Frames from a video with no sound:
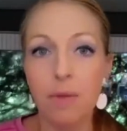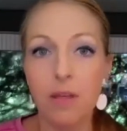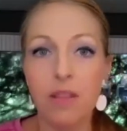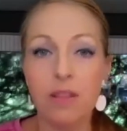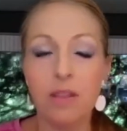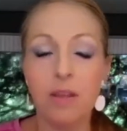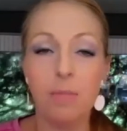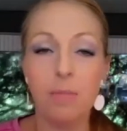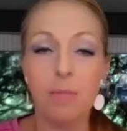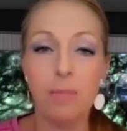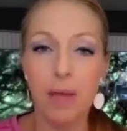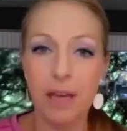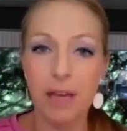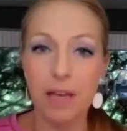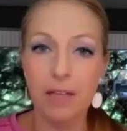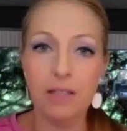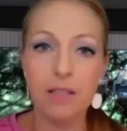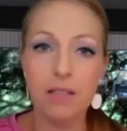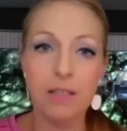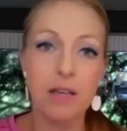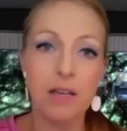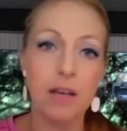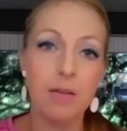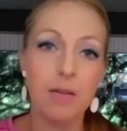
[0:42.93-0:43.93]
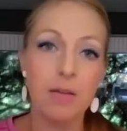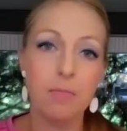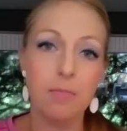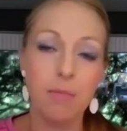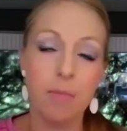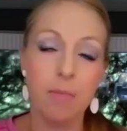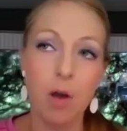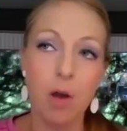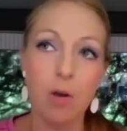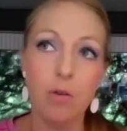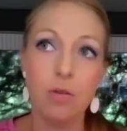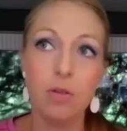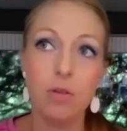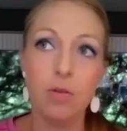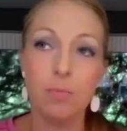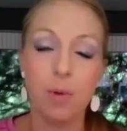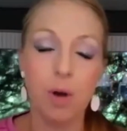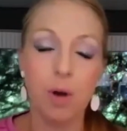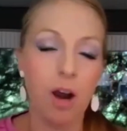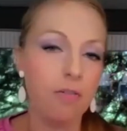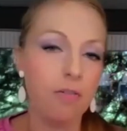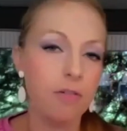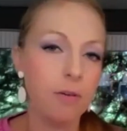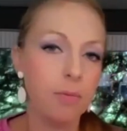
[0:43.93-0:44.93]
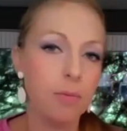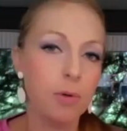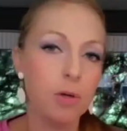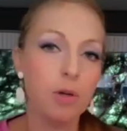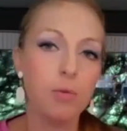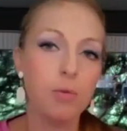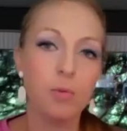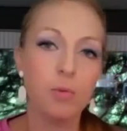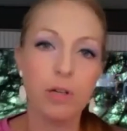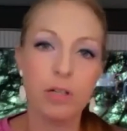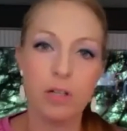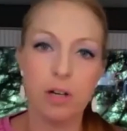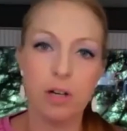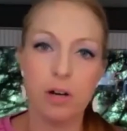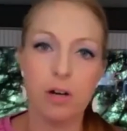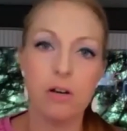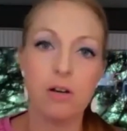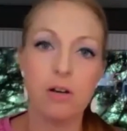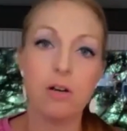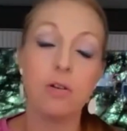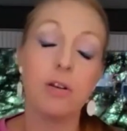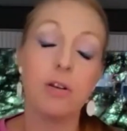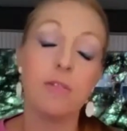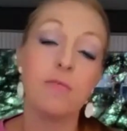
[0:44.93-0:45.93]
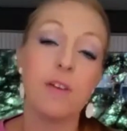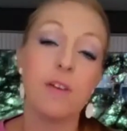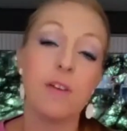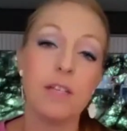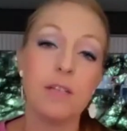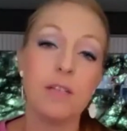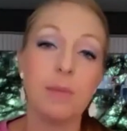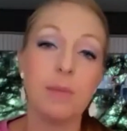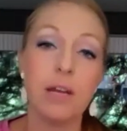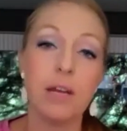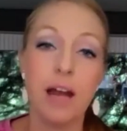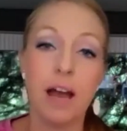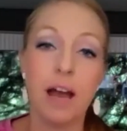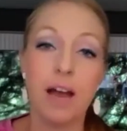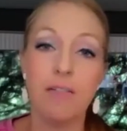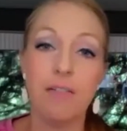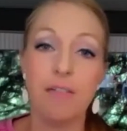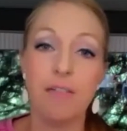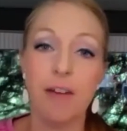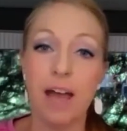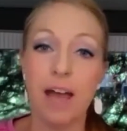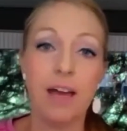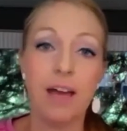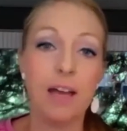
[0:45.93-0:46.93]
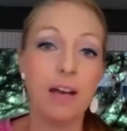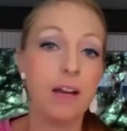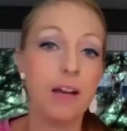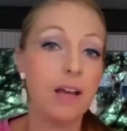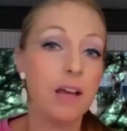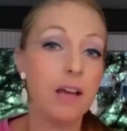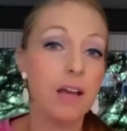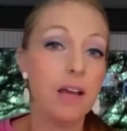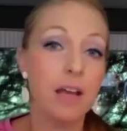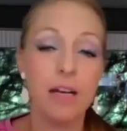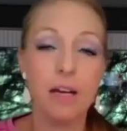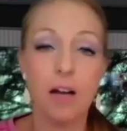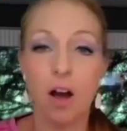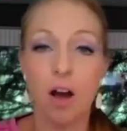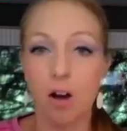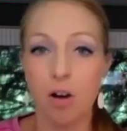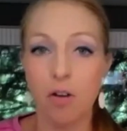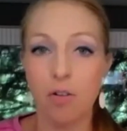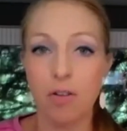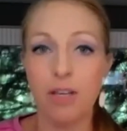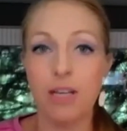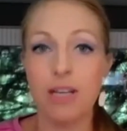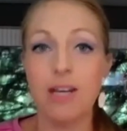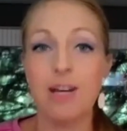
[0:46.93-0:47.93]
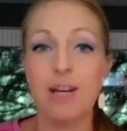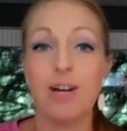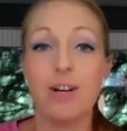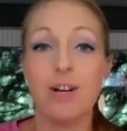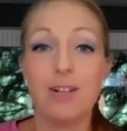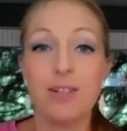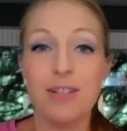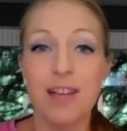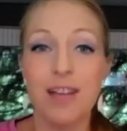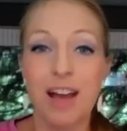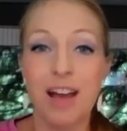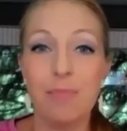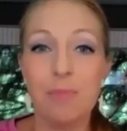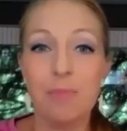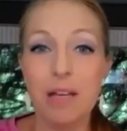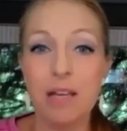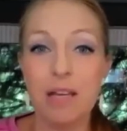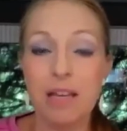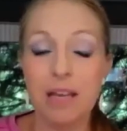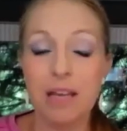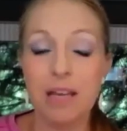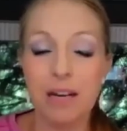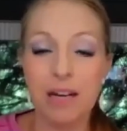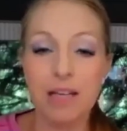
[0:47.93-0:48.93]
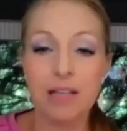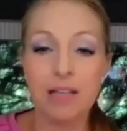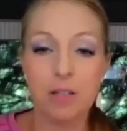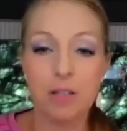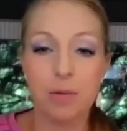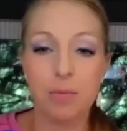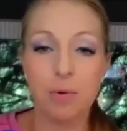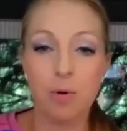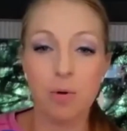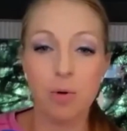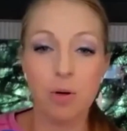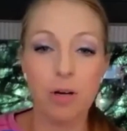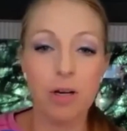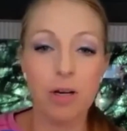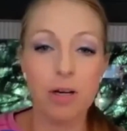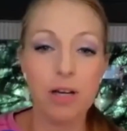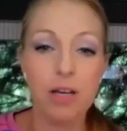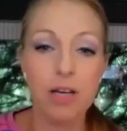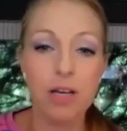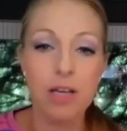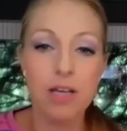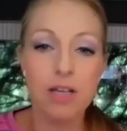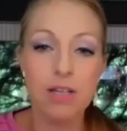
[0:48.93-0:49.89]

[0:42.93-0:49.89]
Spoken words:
been the best and most profitable return on investment I've had in all the years I've been getting support.